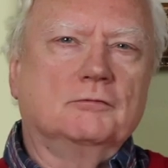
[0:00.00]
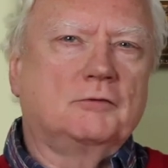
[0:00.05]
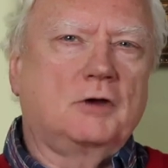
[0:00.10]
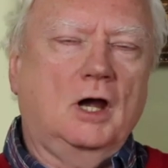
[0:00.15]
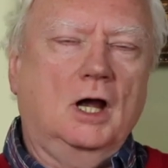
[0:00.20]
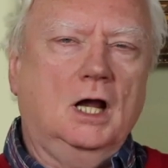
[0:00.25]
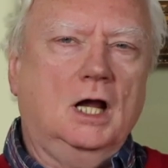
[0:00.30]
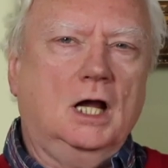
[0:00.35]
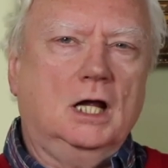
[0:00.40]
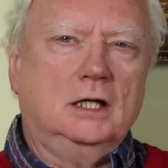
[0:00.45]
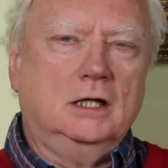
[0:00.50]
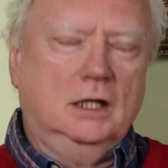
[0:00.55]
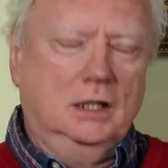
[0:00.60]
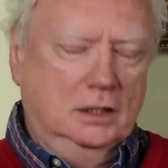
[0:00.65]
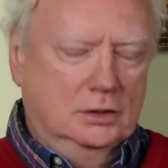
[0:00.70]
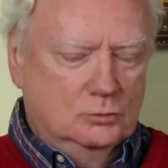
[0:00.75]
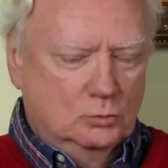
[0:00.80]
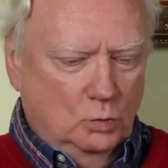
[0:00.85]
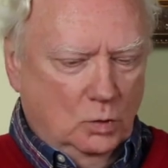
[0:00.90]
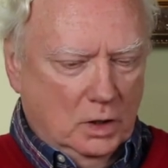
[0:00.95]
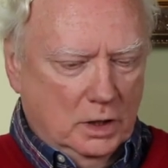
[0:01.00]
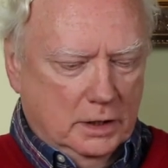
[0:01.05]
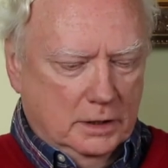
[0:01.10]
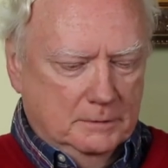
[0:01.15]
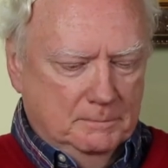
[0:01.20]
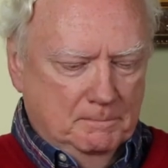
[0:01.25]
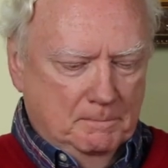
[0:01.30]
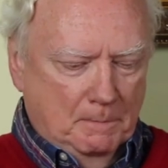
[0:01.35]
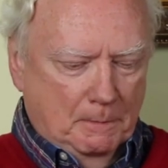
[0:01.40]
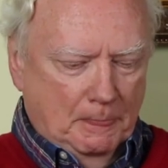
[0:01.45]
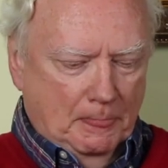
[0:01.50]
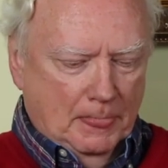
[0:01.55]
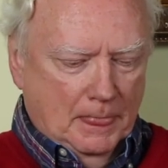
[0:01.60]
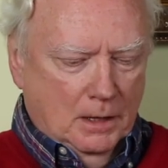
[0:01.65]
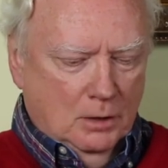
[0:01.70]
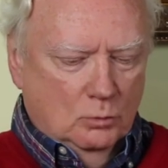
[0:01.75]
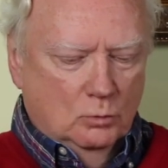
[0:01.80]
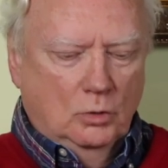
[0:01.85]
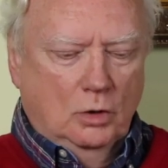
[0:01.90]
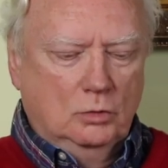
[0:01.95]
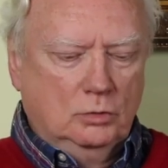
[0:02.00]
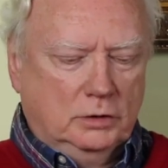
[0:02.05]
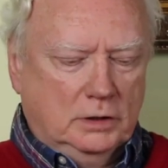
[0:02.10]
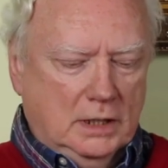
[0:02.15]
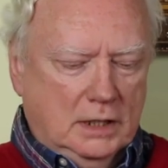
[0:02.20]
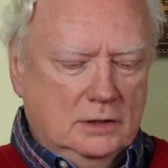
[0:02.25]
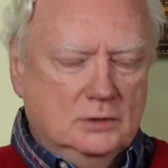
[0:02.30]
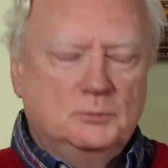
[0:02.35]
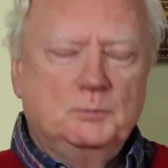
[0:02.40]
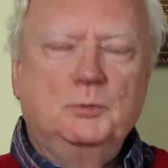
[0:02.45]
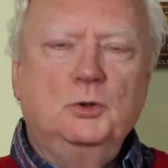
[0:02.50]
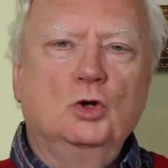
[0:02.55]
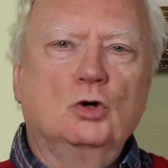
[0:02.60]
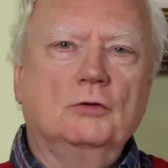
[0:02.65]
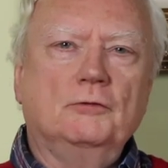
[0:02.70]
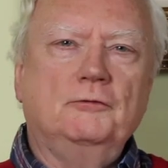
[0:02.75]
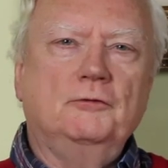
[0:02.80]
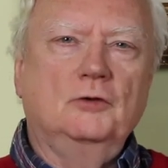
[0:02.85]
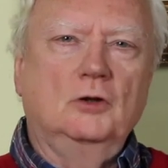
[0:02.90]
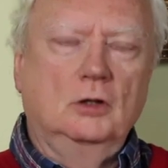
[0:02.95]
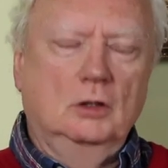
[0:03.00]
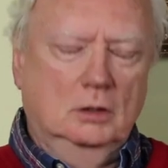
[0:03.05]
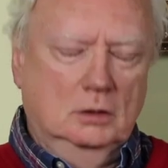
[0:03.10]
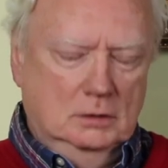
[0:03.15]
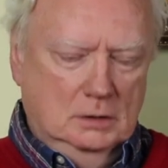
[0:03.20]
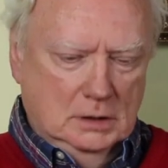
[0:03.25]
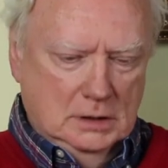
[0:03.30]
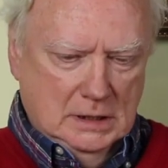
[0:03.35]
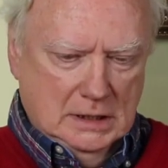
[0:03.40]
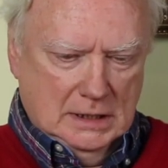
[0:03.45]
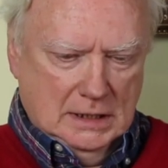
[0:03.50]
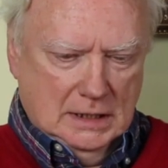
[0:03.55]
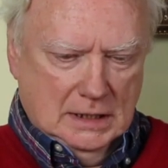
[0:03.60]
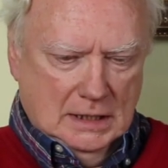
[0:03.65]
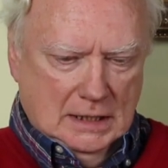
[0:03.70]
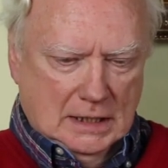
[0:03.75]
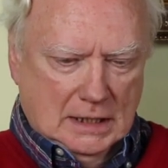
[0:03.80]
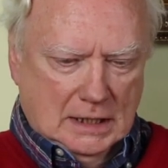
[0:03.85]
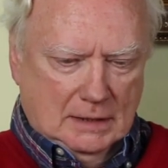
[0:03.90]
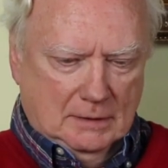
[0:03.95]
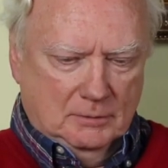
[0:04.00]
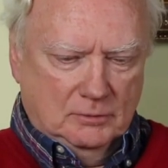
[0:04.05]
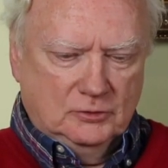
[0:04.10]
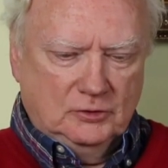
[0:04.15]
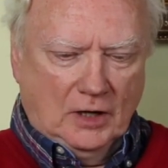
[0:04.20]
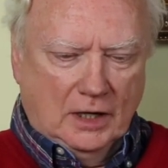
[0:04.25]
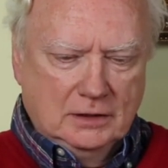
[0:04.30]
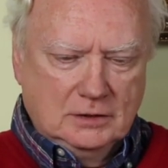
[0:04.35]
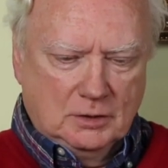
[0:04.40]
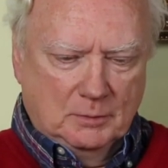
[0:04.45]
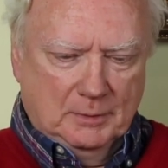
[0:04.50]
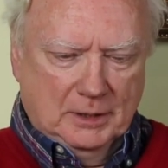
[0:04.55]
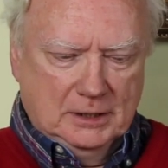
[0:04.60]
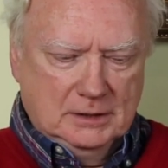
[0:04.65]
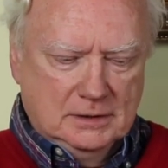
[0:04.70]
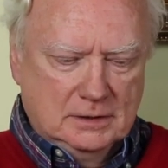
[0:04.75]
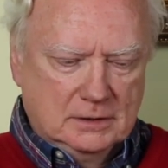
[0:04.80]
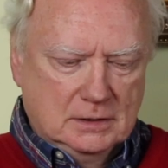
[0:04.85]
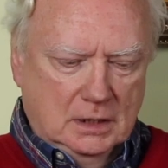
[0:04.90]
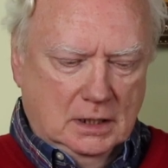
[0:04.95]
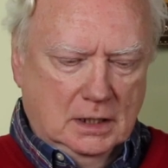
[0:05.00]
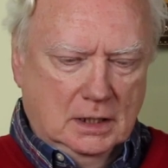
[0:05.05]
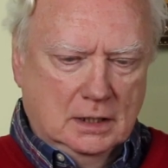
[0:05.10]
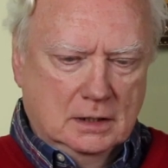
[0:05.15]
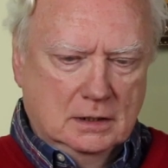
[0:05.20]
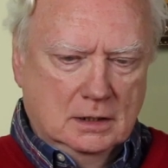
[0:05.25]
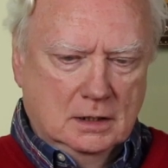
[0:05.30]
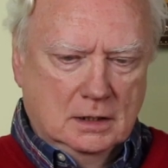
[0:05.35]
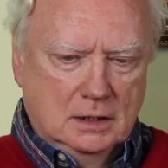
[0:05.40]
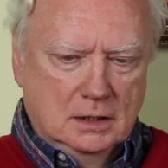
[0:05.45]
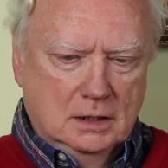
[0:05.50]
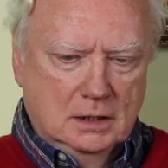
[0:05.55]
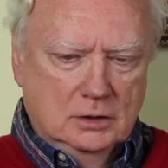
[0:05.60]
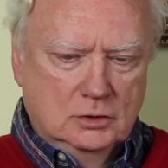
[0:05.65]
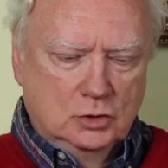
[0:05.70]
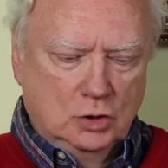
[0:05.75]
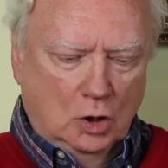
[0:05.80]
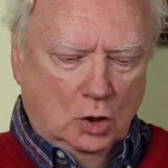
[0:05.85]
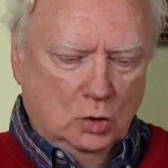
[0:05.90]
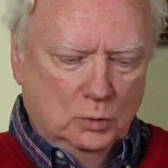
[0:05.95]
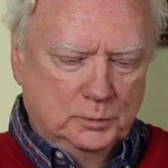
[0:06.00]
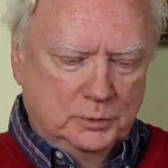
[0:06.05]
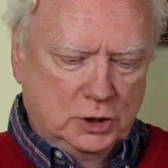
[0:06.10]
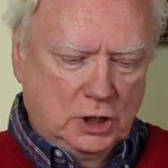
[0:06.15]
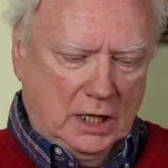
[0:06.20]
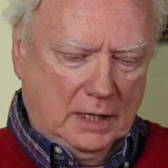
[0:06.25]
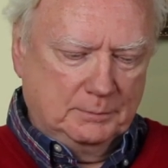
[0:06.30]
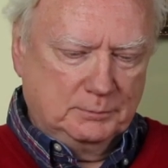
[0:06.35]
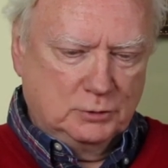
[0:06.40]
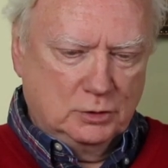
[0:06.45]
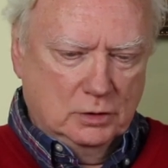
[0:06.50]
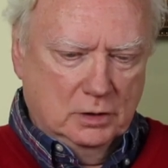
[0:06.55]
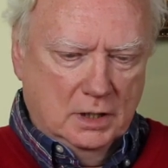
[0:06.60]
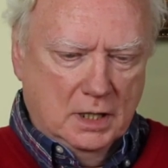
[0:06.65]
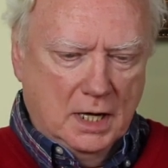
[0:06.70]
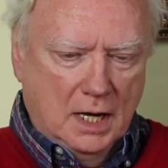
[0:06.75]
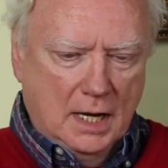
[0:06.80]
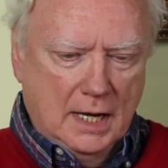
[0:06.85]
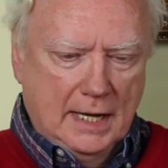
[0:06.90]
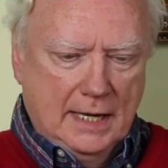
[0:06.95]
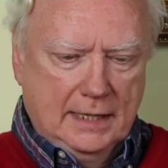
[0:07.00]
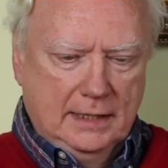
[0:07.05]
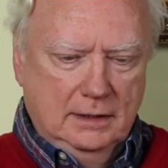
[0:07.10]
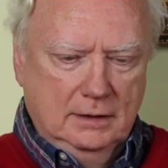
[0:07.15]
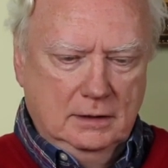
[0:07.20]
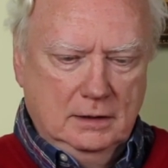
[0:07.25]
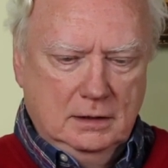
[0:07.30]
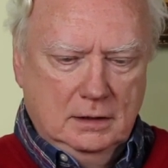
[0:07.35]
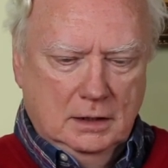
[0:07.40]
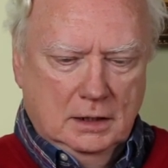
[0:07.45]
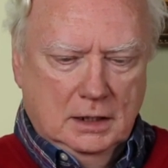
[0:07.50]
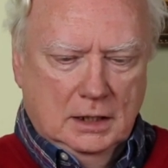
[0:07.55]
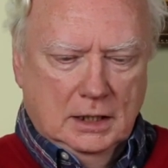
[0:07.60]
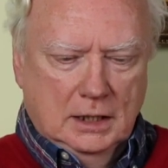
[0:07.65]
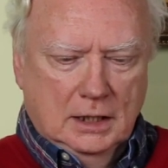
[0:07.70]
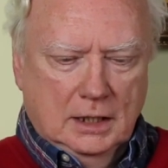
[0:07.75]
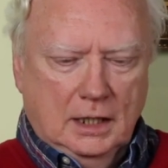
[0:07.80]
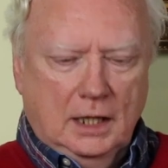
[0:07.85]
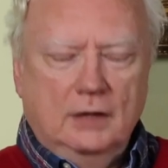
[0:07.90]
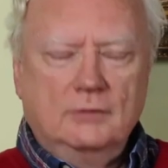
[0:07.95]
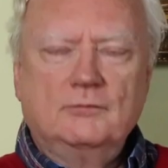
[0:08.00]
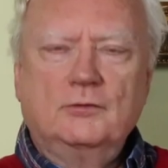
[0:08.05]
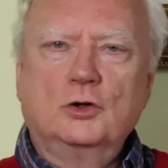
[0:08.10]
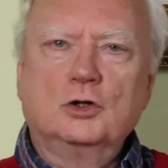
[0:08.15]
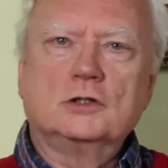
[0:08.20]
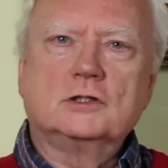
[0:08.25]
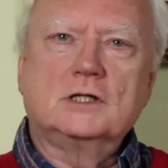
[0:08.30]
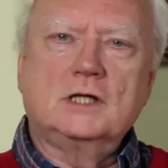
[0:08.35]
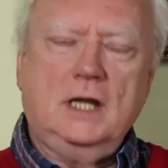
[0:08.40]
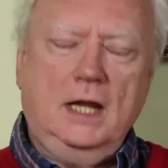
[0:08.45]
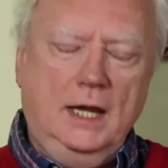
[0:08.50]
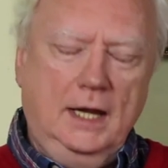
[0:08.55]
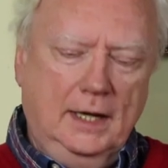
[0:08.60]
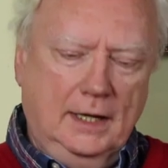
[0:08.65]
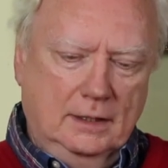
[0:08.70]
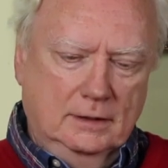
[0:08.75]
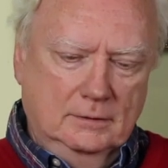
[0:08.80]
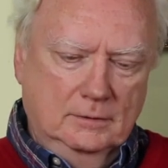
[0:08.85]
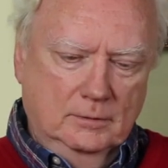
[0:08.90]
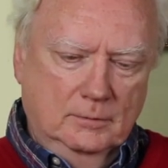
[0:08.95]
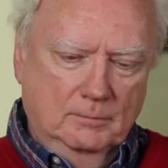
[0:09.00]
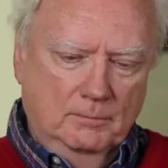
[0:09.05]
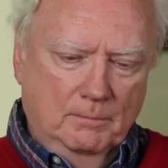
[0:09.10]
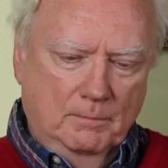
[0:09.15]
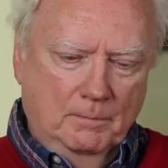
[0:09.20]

of God in his word, wrote these beautiful sentiments in Job chapter 9 and verse 10.